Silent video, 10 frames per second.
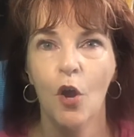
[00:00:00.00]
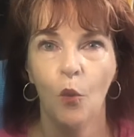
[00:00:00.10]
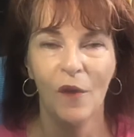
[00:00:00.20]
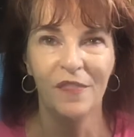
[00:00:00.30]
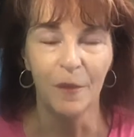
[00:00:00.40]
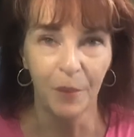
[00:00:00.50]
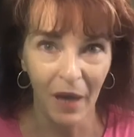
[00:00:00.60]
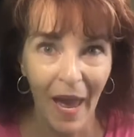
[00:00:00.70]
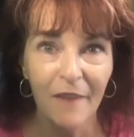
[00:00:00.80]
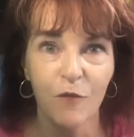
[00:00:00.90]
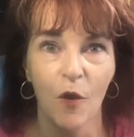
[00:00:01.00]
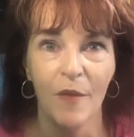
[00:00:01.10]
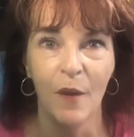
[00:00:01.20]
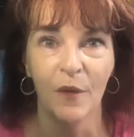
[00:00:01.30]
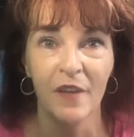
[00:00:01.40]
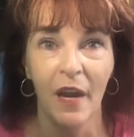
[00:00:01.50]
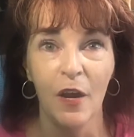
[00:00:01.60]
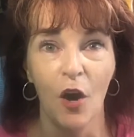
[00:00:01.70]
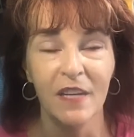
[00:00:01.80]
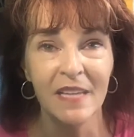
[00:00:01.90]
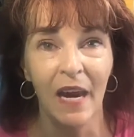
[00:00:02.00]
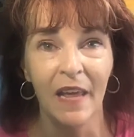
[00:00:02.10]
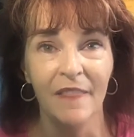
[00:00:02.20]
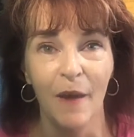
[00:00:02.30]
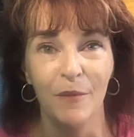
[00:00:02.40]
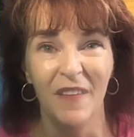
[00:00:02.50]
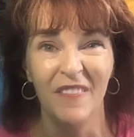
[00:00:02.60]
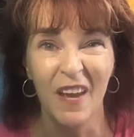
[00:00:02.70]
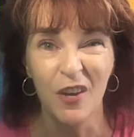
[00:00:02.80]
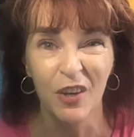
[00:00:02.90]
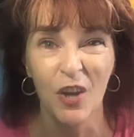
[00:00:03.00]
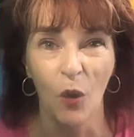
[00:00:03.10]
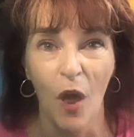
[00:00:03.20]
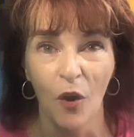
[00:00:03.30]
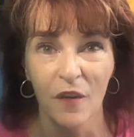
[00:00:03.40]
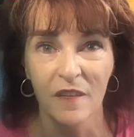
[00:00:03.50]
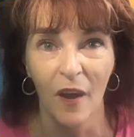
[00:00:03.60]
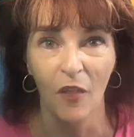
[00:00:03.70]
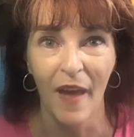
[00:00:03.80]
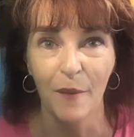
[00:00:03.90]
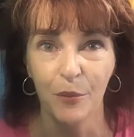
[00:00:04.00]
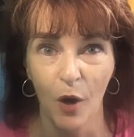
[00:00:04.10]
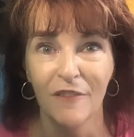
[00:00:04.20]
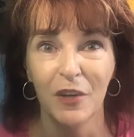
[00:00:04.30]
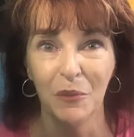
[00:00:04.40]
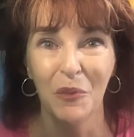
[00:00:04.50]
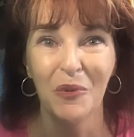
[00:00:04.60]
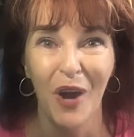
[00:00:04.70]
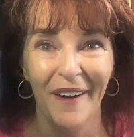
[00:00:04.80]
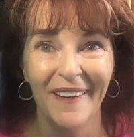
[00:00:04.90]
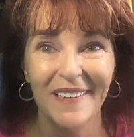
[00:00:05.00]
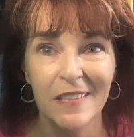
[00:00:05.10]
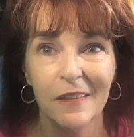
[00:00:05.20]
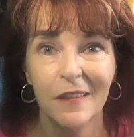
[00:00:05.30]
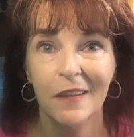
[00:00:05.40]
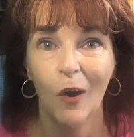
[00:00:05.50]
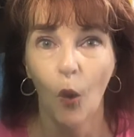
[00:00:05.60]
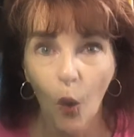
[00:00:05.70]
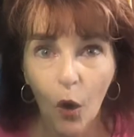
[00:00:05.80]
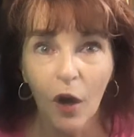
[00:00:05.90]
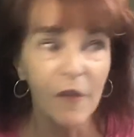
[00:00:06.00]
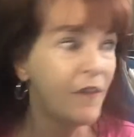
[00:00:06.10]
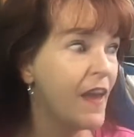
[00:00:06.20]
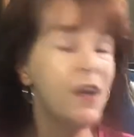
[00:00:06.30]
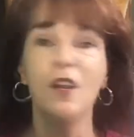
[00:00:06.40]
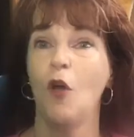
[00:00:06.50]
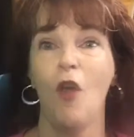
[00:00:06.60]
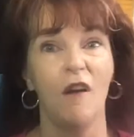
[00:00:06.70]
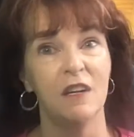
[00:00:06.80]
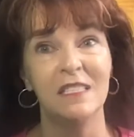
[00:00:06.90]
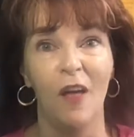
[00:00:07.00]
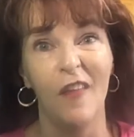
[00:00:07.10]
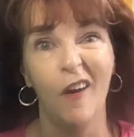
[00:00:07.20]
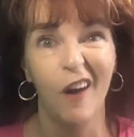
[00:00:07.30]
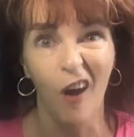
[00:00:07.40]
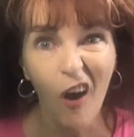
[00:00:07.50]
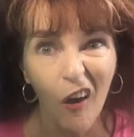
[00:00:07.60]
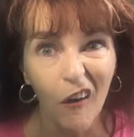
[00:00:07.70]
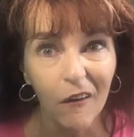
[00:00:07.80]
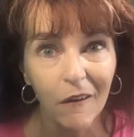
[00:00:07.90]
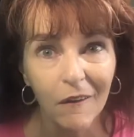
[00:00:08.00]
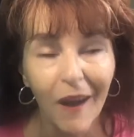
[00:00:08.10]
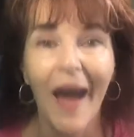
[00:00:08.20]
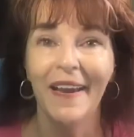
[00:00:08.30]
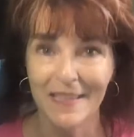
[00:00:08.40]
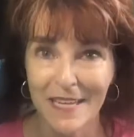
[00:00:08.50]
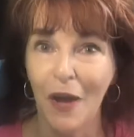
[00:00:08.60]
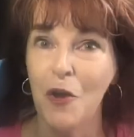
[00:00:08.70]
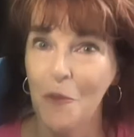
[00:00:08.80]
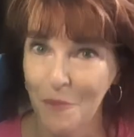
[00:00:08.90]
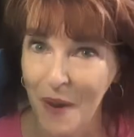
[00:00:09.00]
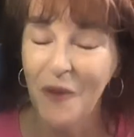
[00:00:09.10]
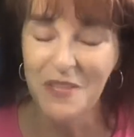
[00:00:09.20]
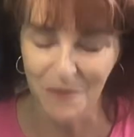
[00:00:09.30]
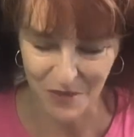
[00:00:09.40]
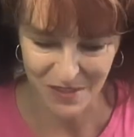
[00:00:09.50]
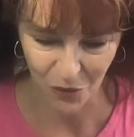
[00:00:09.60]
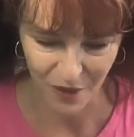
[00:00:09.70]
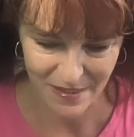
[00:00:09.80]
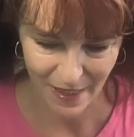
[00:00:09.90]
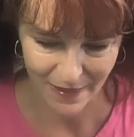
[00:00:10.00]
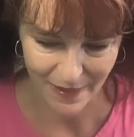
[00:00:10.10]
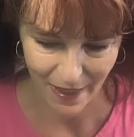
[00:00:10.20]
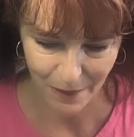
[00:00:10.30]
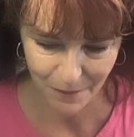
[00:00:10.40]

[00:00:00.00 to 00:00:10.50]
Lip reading: with the platform they were selling on telling them that they could no longer sell that profitable product, or that they could no longer sell there at all. I can tell you multiple stories like that.